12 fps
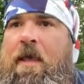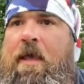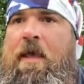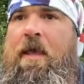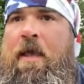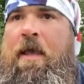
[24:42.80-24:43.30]

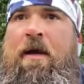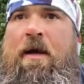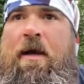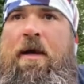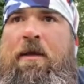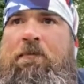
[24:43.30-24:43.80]

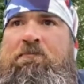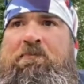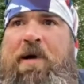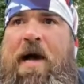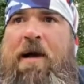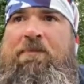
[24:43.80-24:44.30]
and
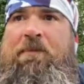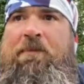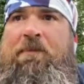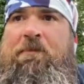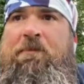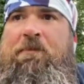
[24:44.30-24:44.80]
popped the
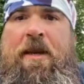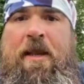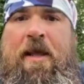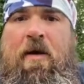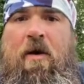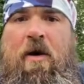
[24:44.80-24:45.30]
bulkhead
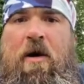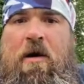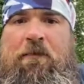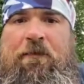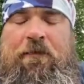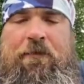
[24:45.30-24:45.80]
off.